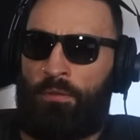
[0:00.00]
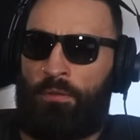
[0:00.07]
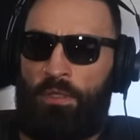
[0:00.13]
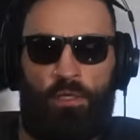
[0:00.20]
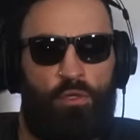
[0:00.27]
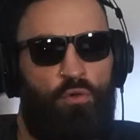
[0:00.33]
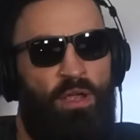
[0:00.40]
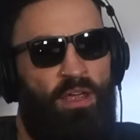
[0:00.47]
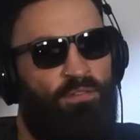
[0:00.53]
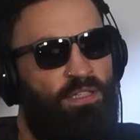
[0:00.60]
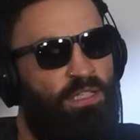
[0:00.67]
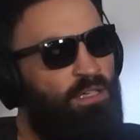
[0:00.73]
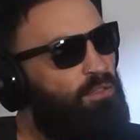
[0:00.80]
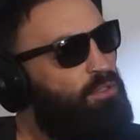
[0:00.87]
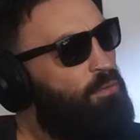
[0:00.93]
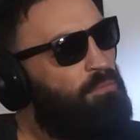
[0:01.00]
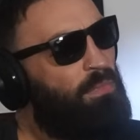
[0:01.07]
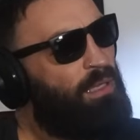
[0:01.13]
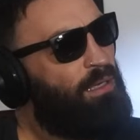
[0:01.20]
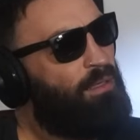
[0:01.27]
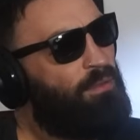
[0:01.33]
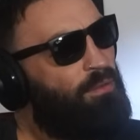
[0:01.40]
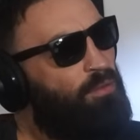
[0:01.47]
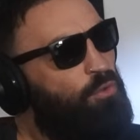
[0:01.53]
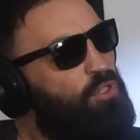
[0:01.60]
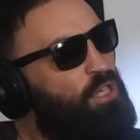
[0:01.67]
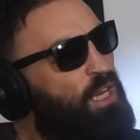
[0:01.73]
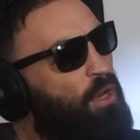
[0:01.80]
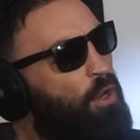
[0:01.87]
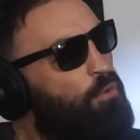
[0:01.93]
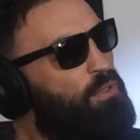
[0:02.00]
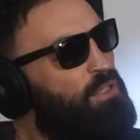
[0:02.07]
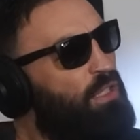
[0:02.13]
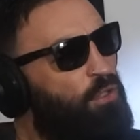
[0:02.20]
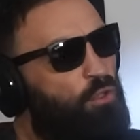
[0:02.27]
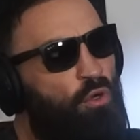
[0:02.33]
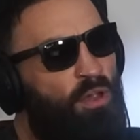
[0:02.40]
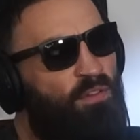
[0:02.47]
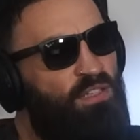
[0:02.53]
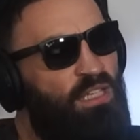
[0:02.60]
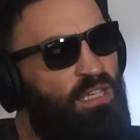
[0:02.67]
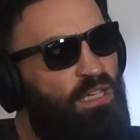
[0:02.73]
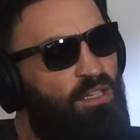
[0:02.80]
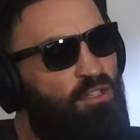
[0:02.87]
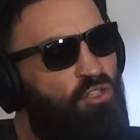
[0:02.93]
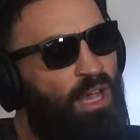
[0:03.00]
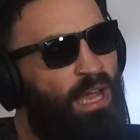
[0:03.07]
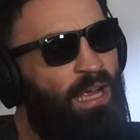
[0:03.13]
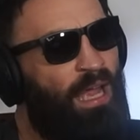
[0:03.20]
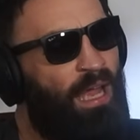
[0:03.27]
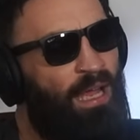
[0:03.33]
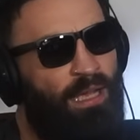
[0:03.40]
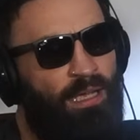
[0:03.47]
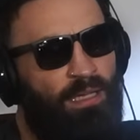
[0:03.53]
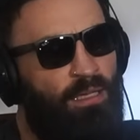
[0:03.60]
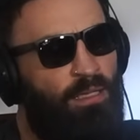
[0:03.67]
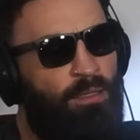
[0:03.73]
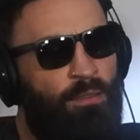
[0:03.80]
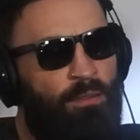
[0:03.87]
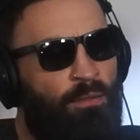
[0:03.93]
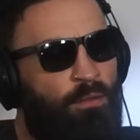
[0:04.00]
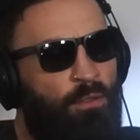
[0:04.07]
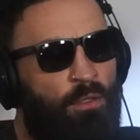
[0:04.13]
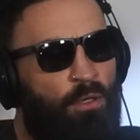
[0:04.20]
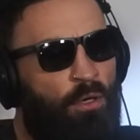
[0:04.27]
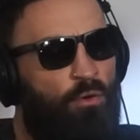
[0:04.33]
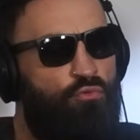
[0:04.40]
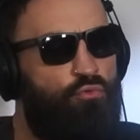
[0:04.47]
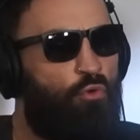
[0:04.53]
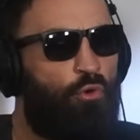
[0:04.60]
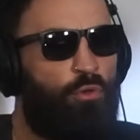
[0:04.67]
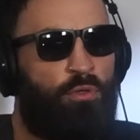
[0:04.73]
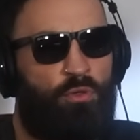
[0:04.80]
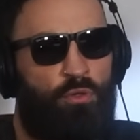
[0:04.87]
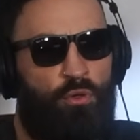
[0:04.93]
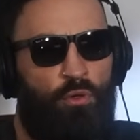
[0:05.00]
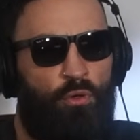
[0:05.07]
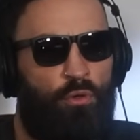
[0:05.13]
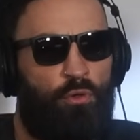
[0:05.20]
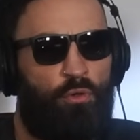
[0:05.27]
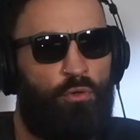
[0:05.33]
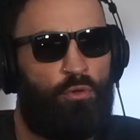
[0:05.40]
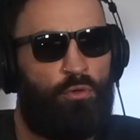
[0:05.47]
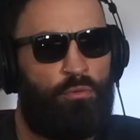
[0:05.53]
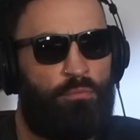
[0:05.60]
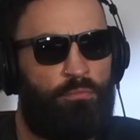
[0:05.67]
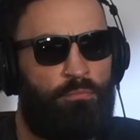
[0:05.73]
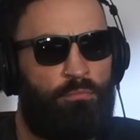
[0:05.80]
the UFC or something like that. Go and check it out. It's like UFC Shanghai road to